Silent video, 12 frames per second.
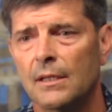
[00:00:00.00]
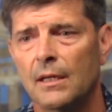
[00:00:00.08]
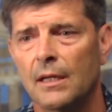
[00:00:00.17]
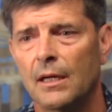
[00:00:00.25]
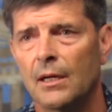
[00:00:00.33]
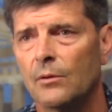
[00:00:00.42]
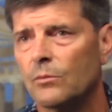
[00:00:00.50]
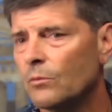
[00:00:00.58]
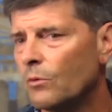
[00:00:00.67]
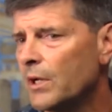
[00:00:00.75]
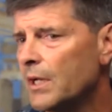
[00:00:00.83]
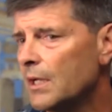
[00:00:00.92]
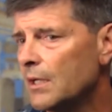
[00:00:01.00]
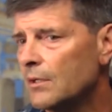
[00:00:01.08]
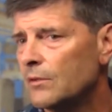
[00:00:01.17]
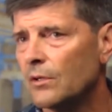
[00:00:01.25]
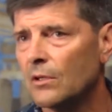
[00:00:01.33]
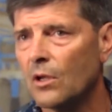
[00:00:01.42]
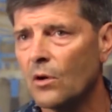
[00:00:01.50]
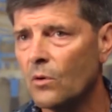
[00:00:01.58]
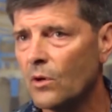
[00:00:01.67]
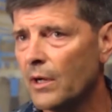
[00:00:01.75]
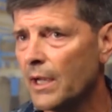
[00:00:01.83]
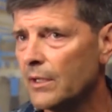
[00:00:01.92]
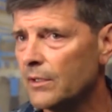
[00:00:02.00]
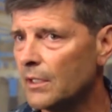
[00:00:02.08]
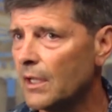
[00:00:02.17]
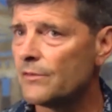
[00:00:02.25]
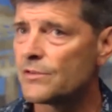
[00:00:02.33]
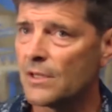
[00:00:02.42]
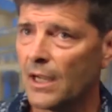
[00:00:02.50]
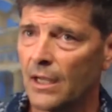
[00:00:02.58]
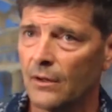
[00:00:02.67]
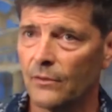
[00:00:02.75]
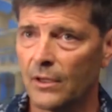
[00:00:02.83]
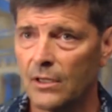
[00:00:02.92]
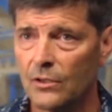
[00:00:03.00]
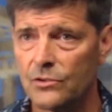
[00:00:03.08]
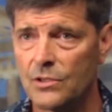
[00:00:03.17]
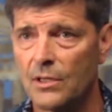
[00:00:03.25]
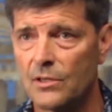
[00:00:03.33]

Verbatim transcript: uh, ridding the lower end, the left side of the kill chain,